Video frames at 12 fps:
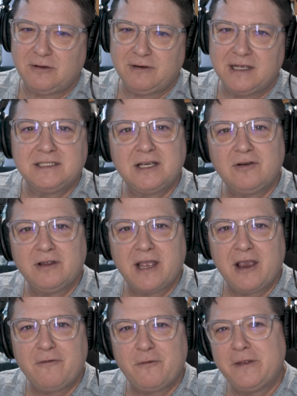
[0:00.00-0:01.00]
don't necessarily
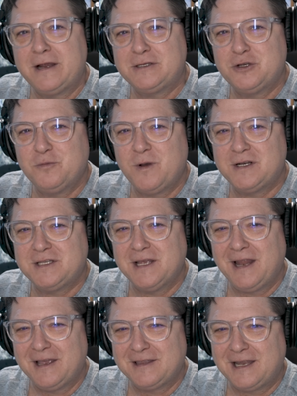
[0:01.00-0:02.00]
care for that too much.
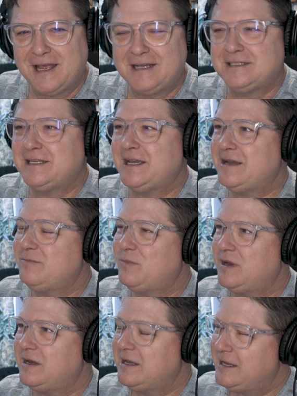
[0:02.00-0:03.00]
They like the last name,
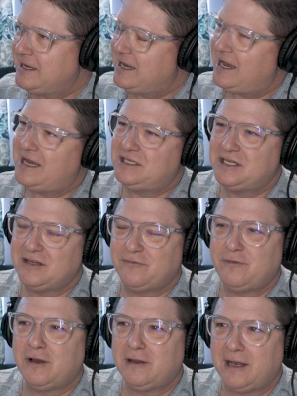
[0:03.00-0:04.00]
but I
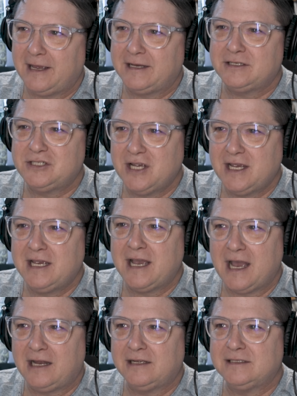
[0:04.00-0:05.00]
just felt like
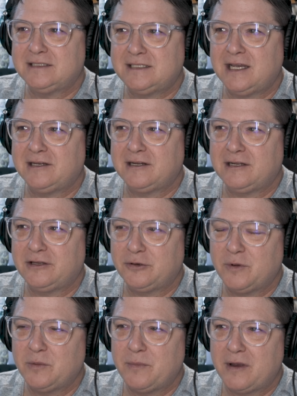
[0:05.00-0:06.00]
Jay Allen sounded a
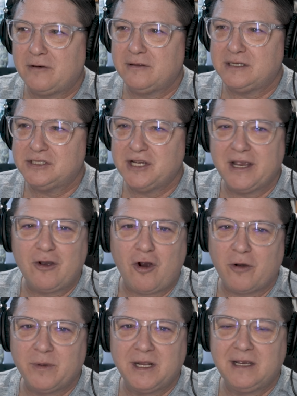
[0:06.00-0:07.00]
little bit better than Jay
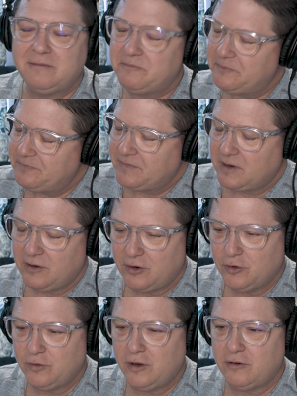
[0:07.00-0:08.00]
Carmody.
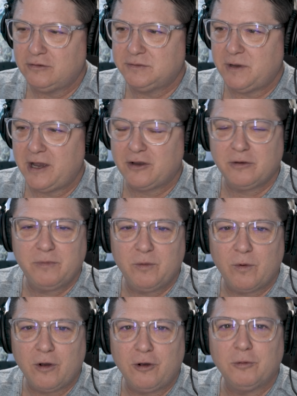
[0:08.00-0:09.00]
Who knows? I could be
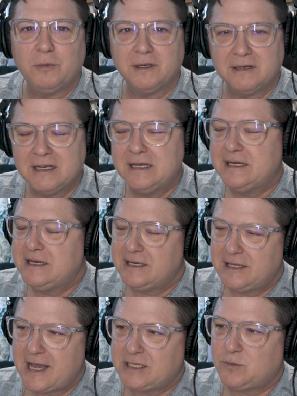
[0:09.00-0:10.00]
wrong, but
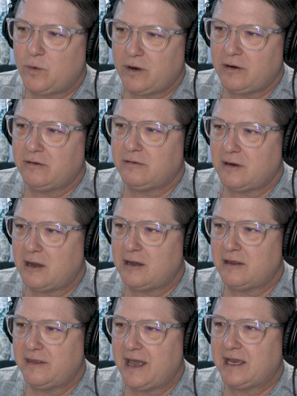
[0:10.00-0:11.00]
that's where
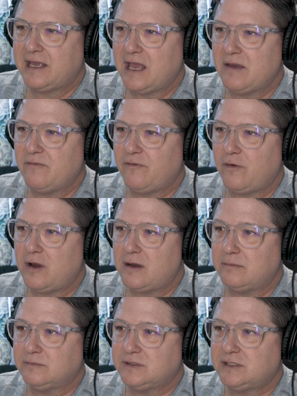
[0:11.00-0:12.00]
uh, that came
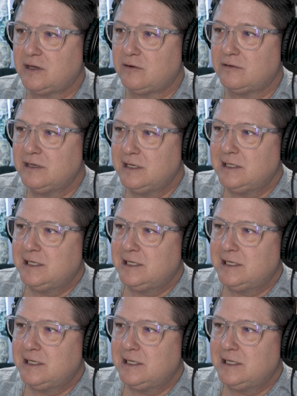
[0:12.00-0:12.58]
from. So